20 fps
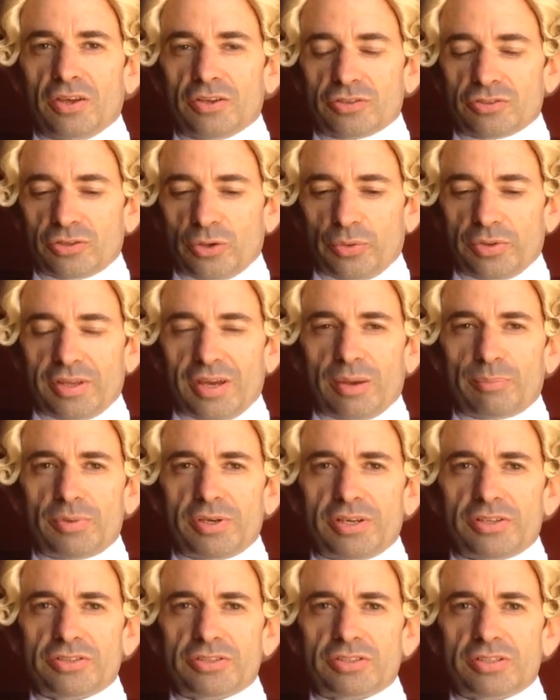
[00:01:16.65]
So with that
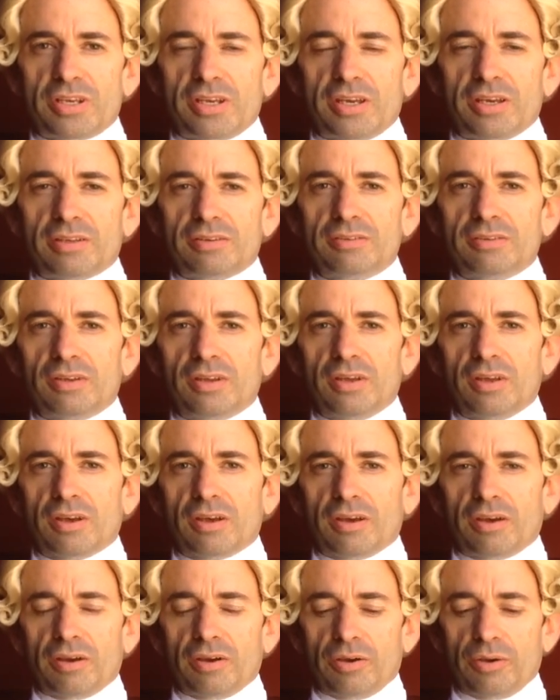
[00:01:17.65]
being said,
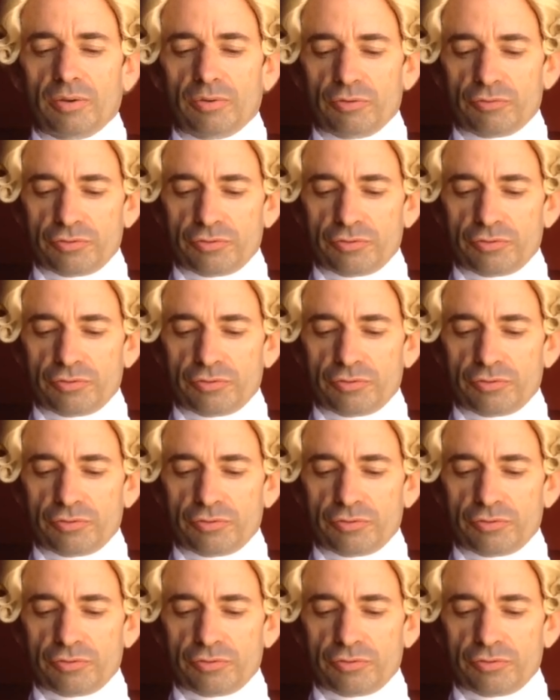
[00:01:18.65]
uh,